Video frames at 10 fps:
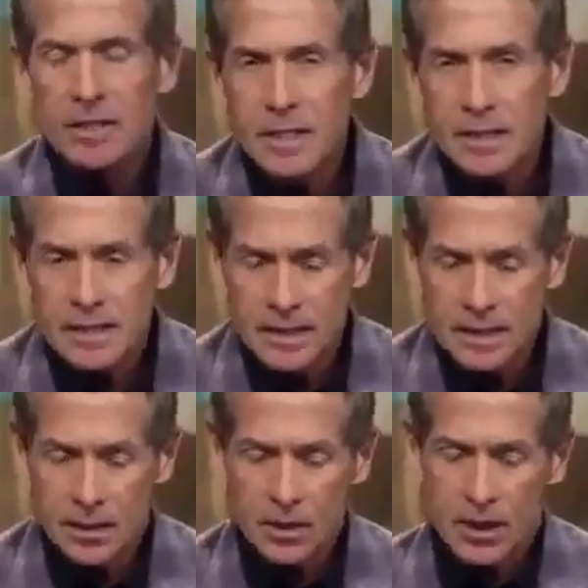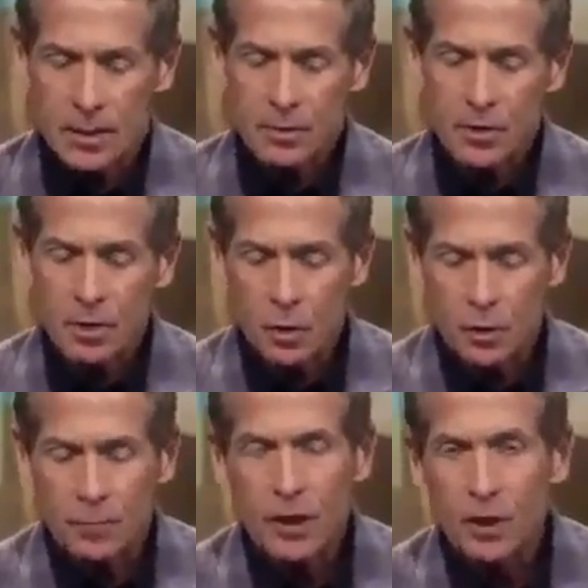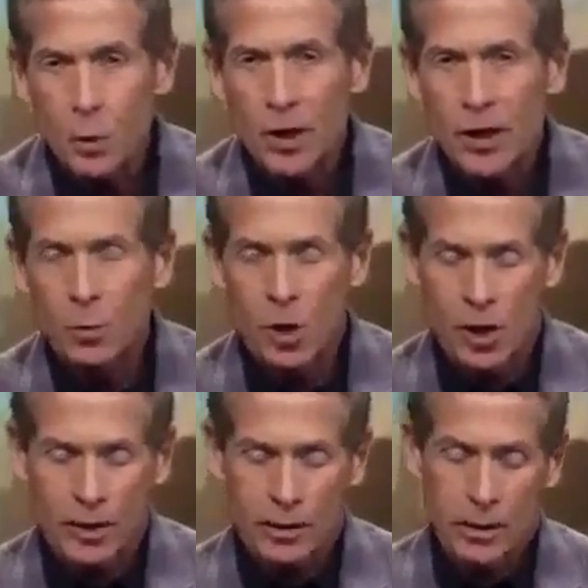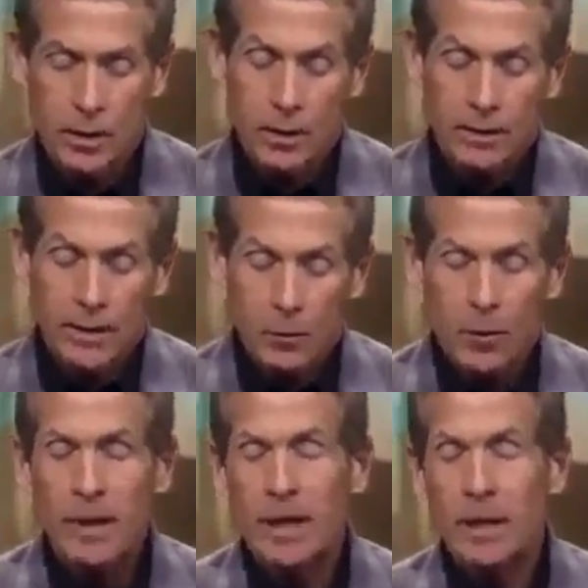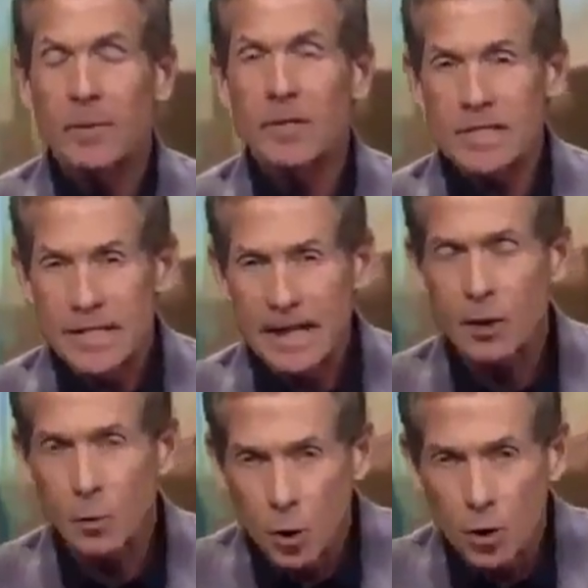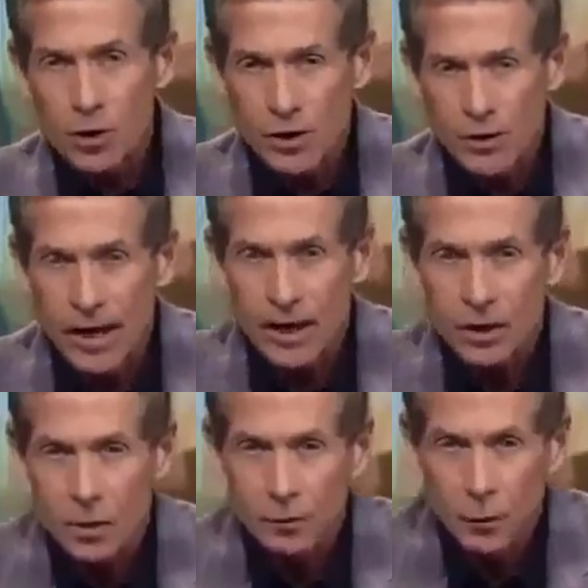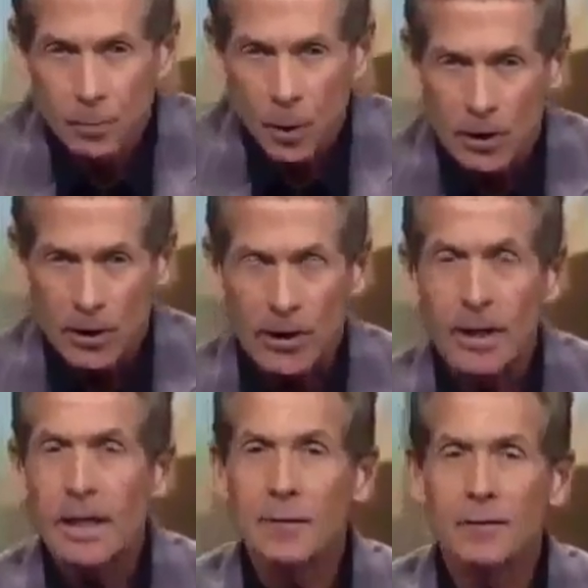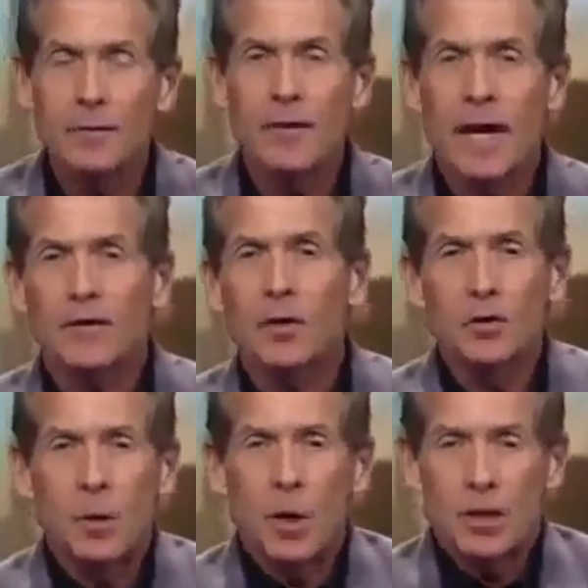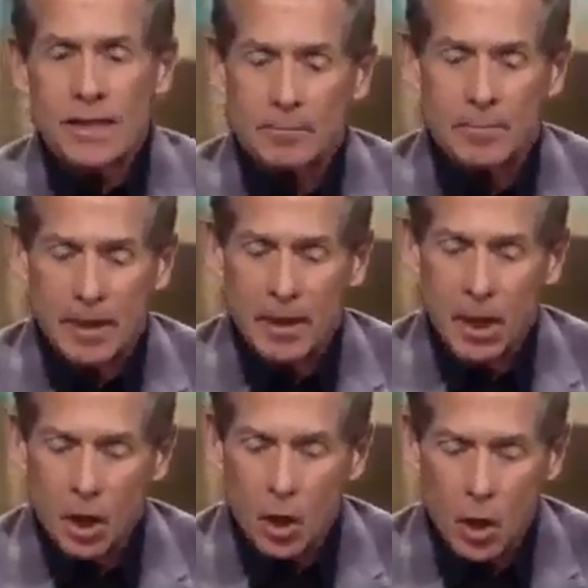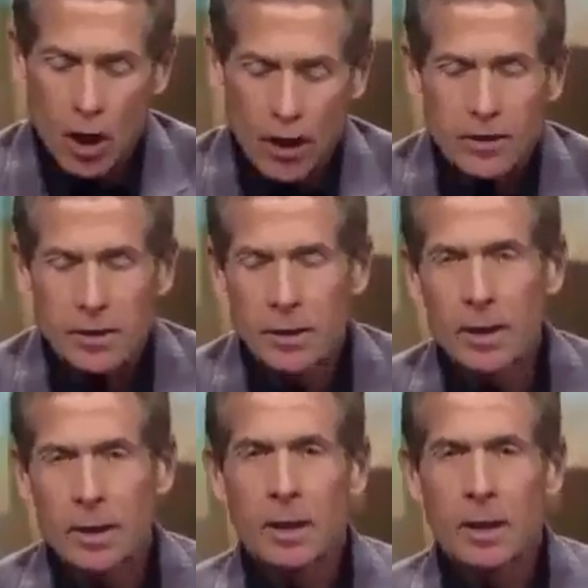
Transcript: his 16 interceptions could have been 21. That would have made him second worst in the National Football League if, in fact, those balls had been caught.